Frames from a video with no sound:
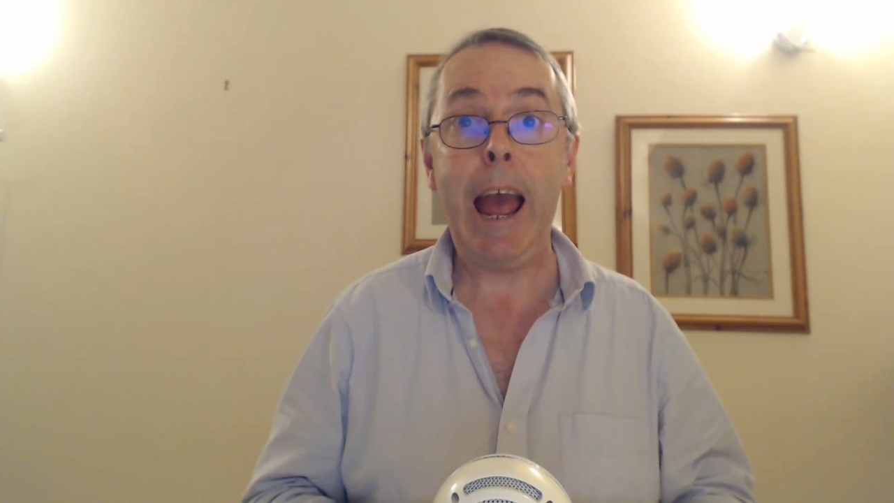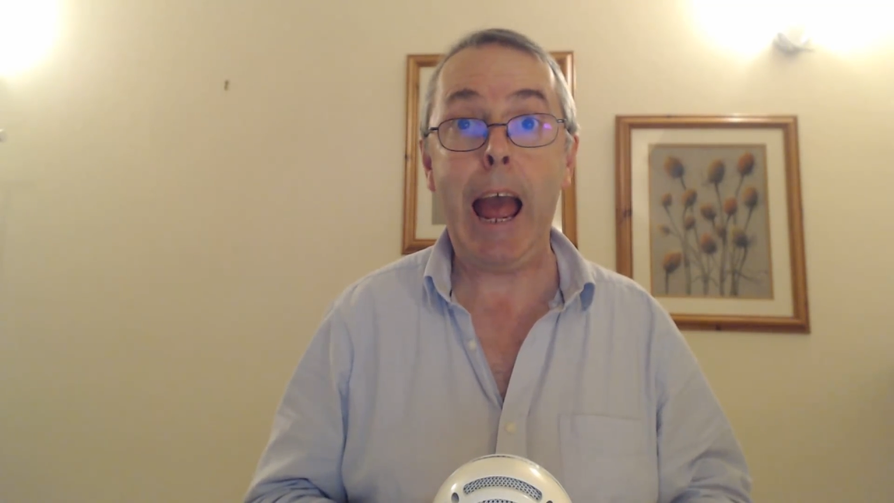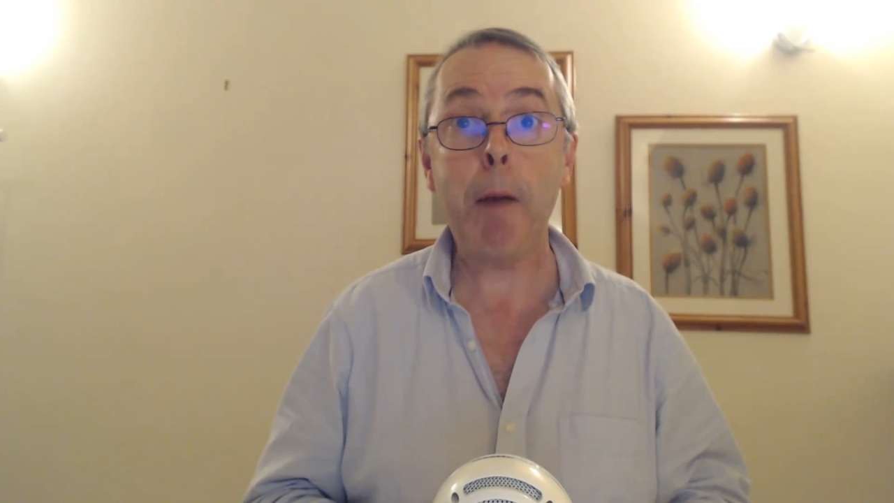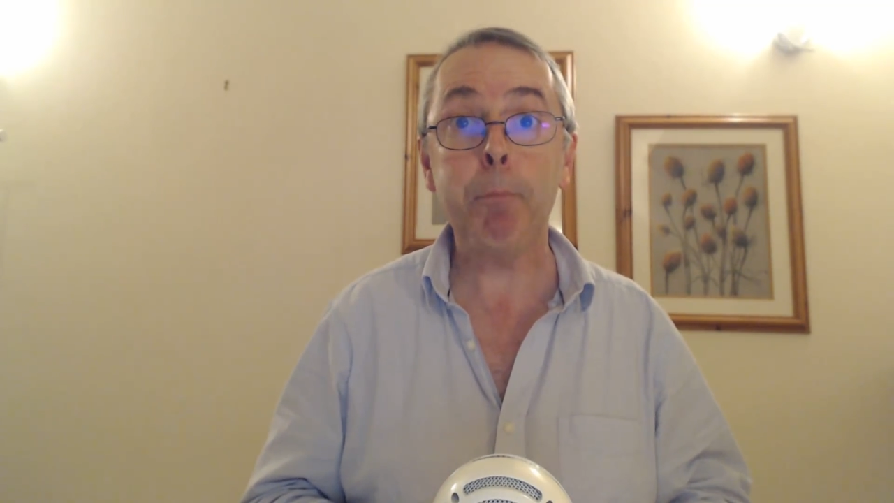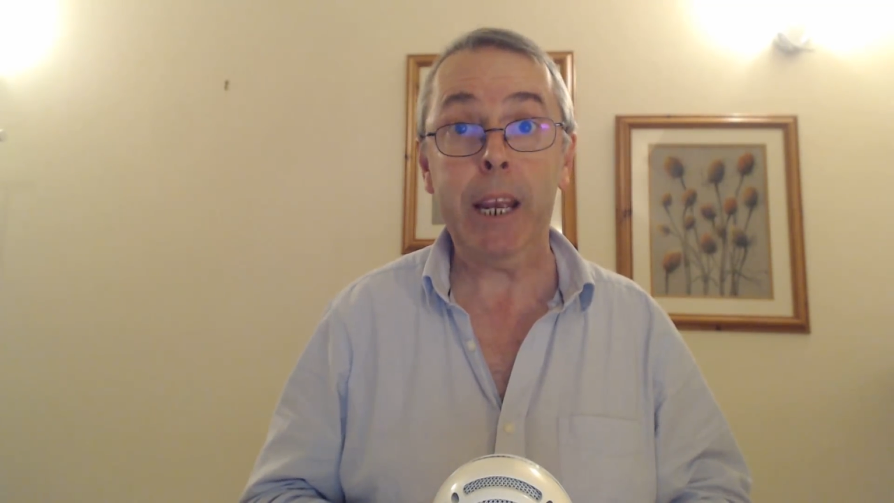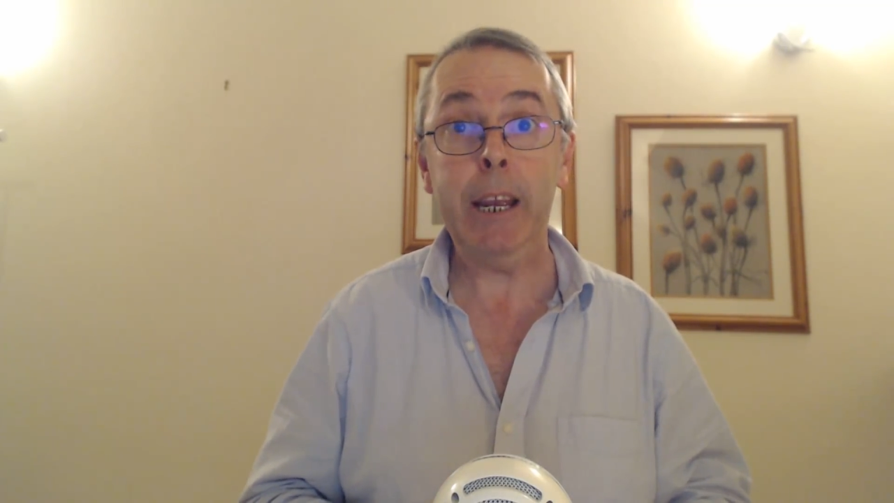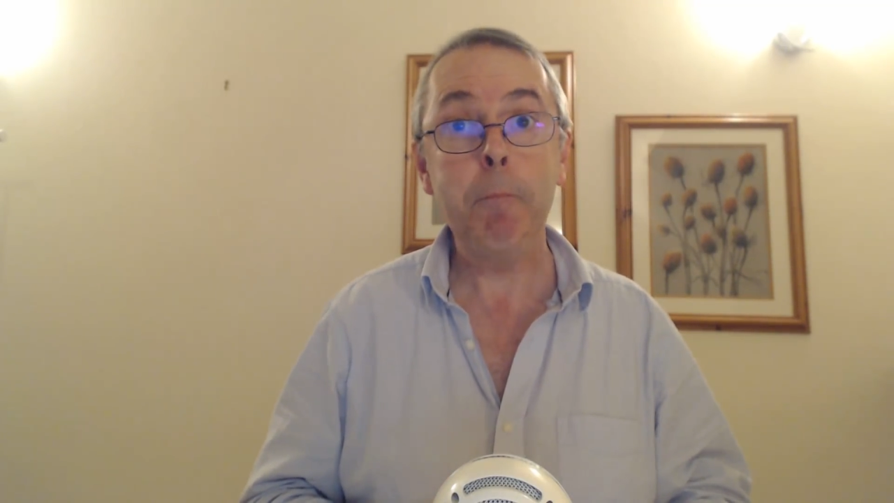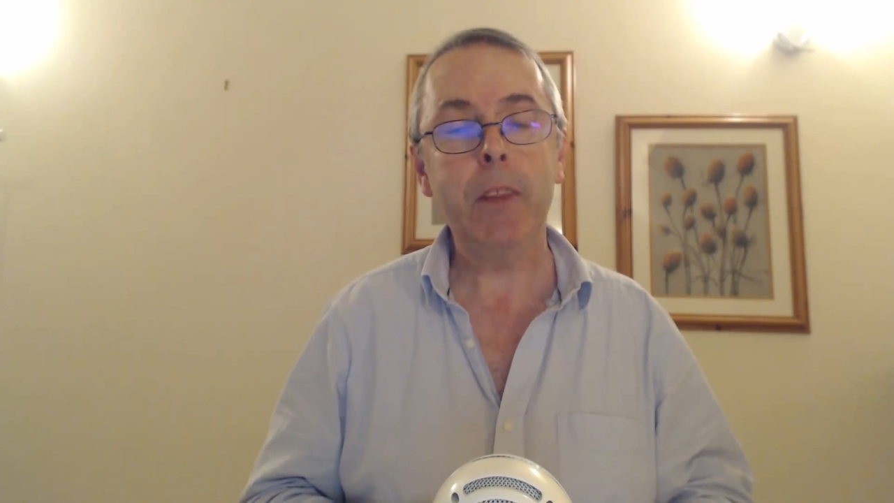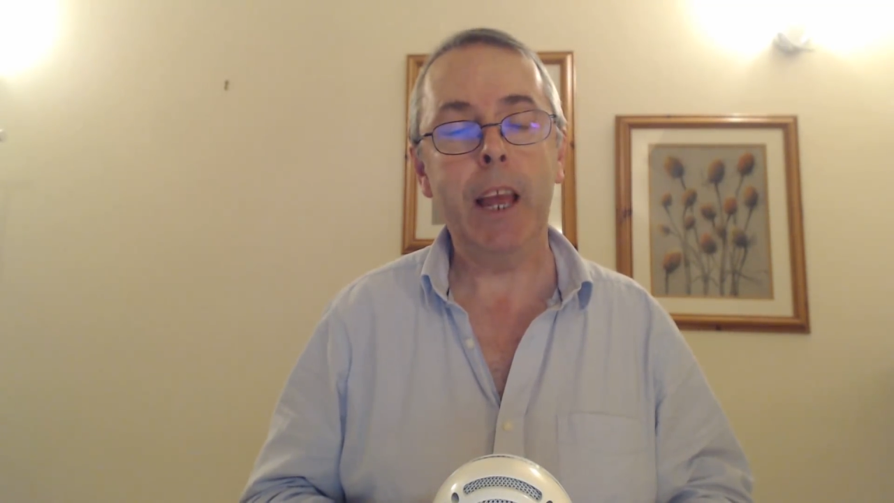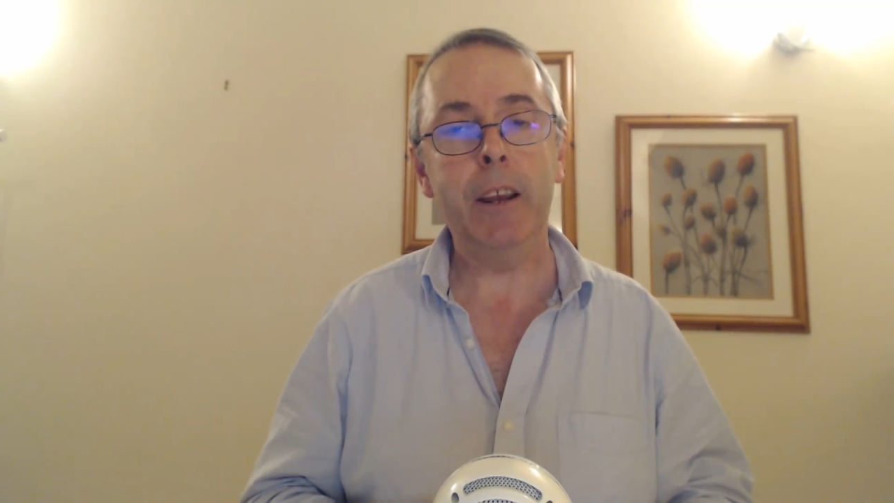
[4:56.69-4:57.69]
HAPPY
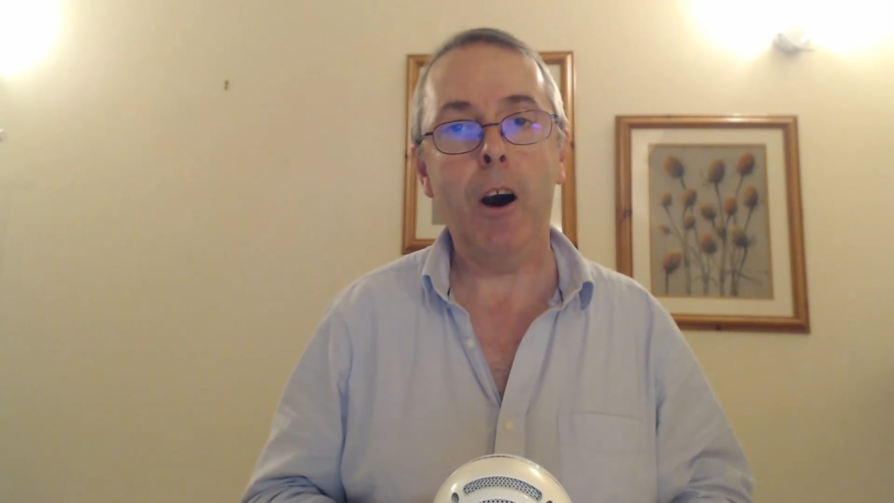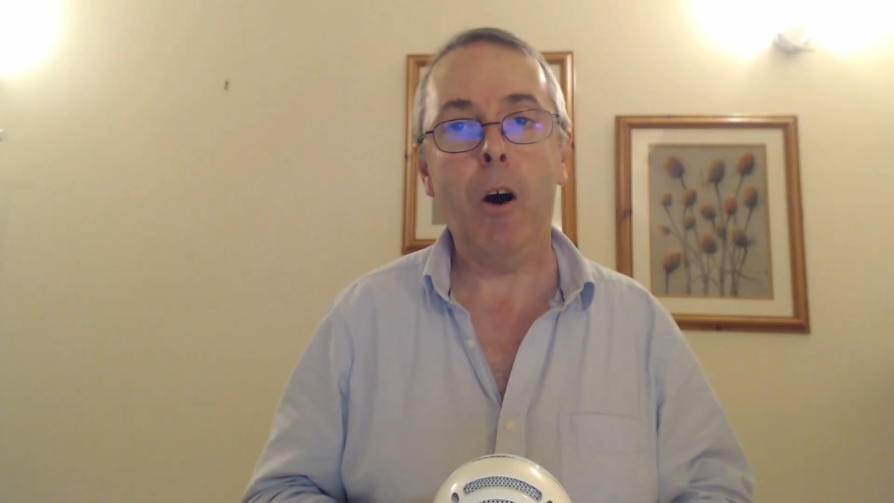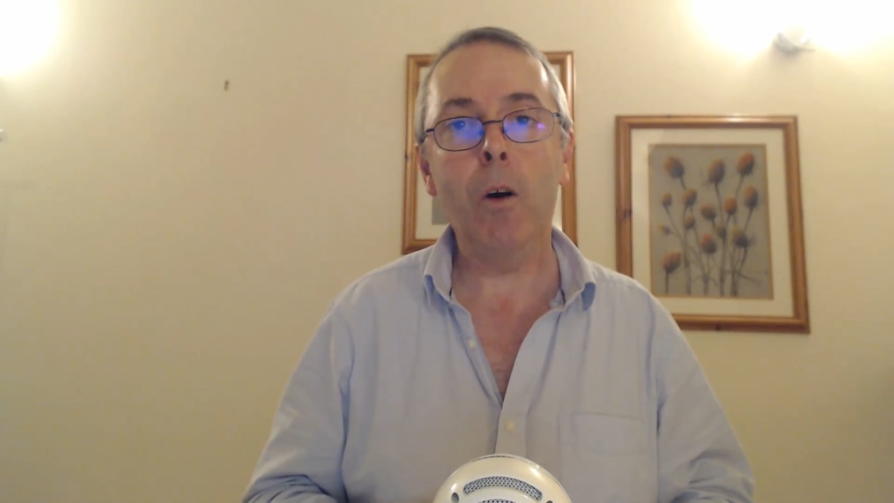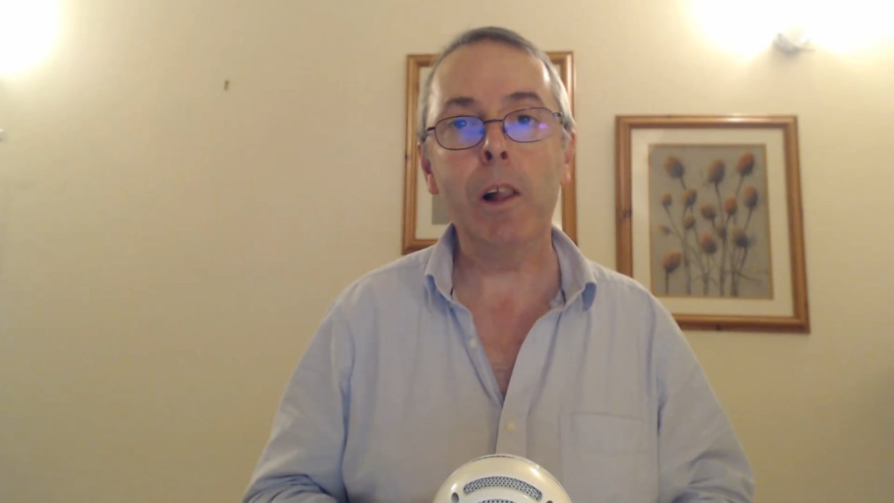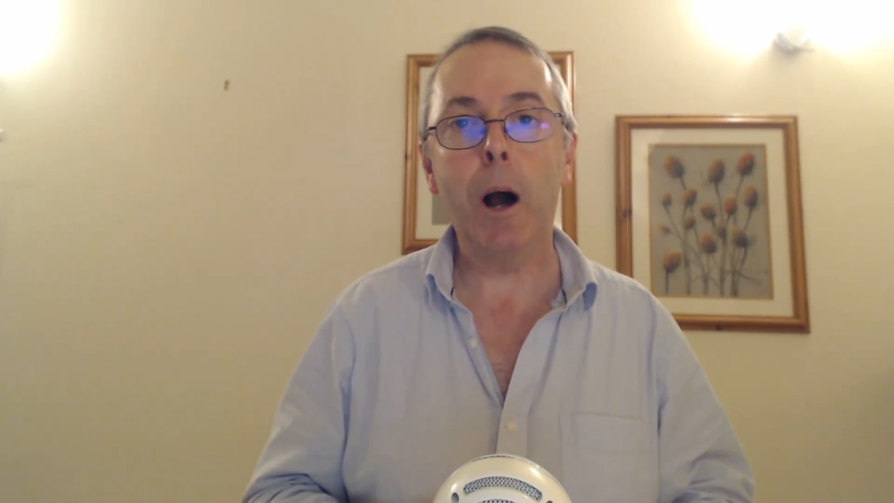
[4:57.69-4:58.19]
in all